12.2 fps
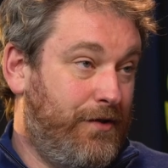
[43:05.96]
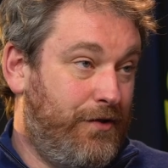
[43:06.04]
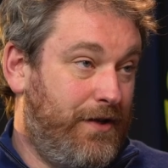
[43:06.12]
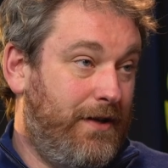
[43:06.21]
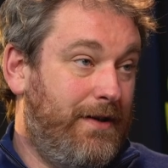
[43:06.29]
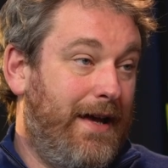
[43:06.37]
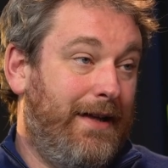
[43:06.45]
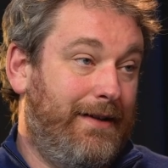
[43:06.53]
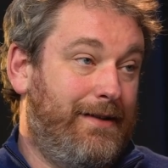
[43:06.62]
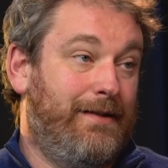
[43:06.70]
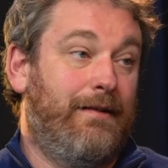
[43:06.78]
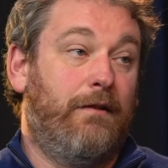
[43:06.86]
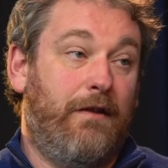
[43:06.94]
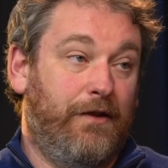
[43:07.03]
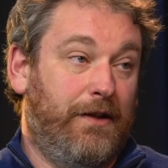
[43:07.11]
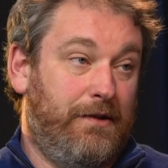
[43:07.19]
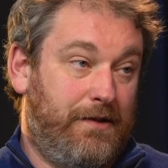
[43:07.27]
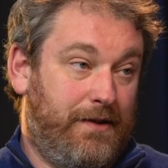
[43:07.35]
and Tudor editor at
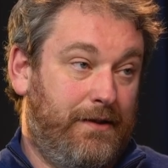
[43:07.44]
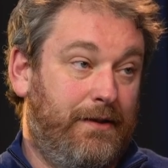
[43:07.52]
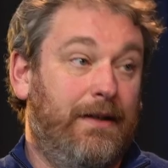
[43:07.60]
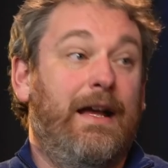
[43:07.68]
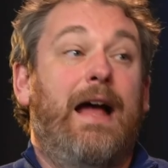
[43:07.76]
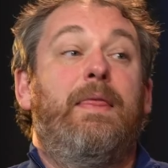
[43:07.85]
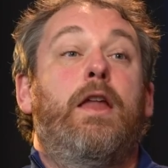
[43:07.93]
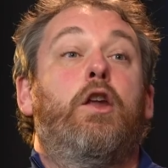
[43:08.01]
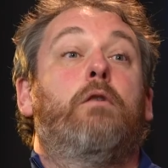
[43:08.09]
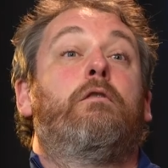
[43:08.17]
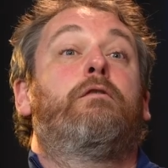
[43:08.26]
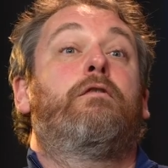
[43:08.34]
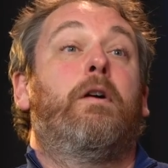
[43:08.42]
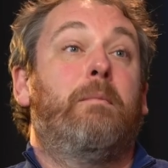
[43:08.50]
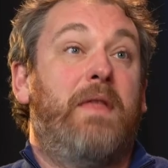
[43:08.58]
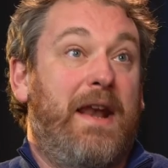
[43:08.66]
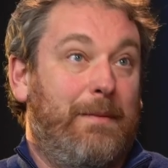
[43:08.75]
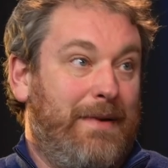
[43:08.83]
Revolution, and then from
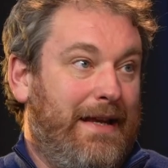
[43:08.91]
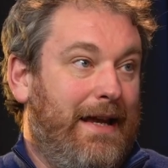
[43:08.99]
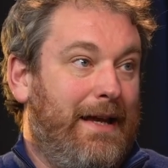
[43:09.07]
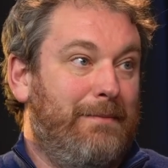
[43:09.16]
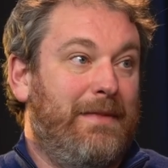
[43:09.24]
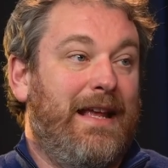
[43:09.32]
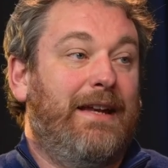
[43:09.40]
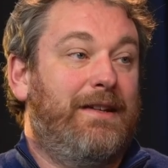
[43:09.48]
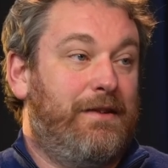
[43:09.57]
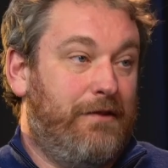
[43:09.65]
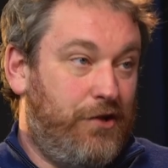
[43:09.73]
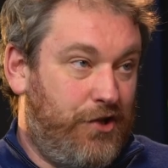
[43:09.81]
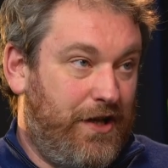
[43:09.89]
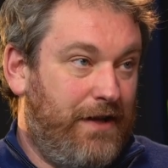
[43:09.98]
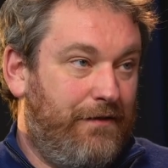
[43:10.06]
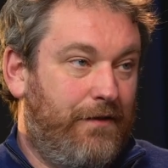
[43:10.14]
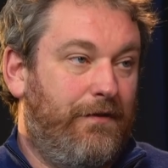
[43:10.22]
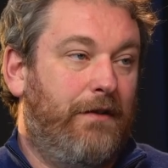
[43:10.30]
then I became the
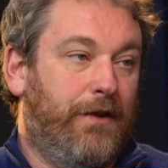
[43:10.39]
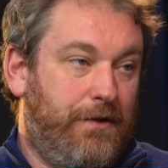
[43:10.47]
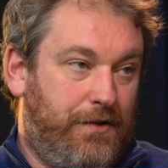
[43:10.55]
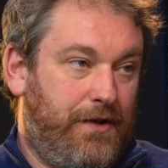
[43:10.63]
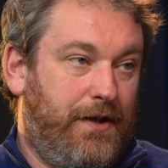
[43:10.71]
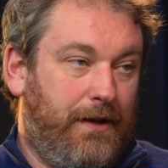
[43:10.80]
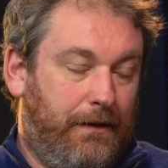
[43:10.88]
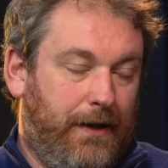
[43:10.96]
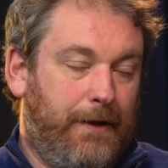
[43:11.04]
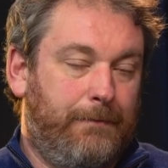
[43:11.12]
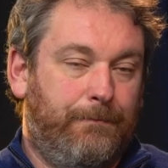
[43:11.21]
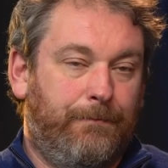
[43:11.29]
editor-in-chief of Revolution UK.